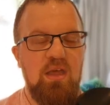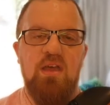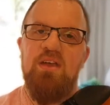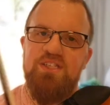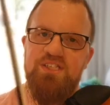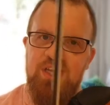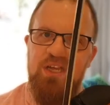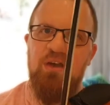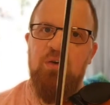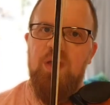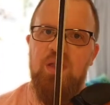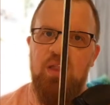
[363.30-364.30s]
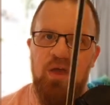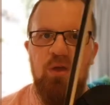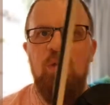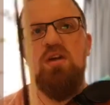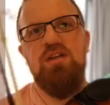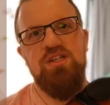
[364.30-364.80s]
G on its own,
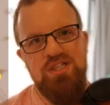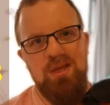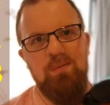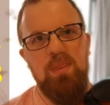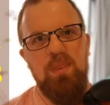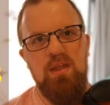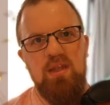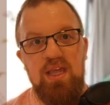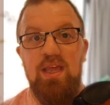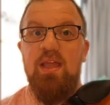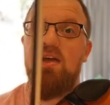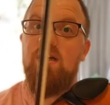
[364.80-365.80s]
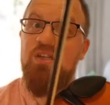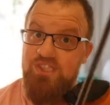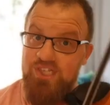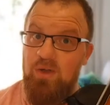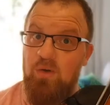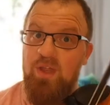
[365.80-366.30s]
G with the D, G
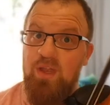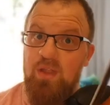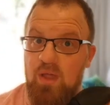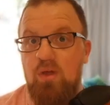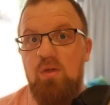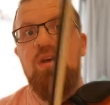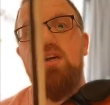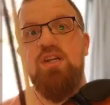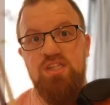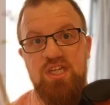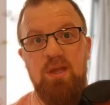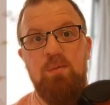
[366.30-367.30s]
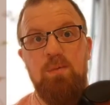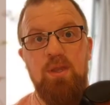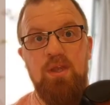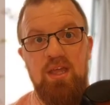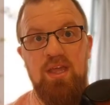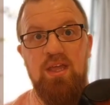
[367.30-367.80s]
on its own, G with the
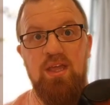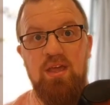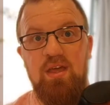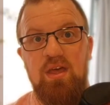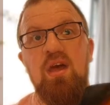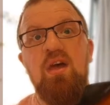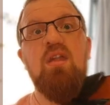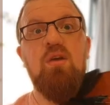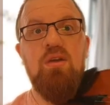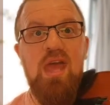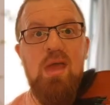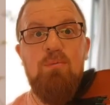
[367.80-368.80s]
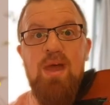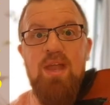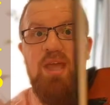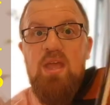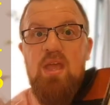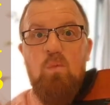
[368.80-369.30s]
D. So get
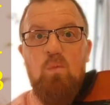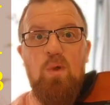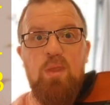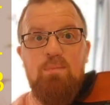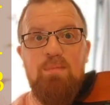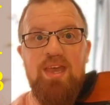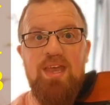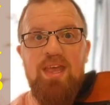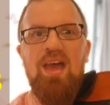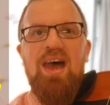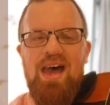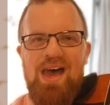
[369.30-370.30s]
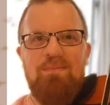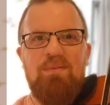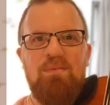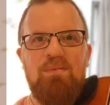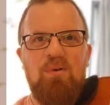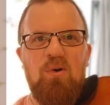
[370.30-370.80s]
ready with me after
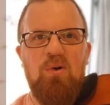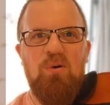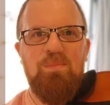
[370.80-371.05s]
four.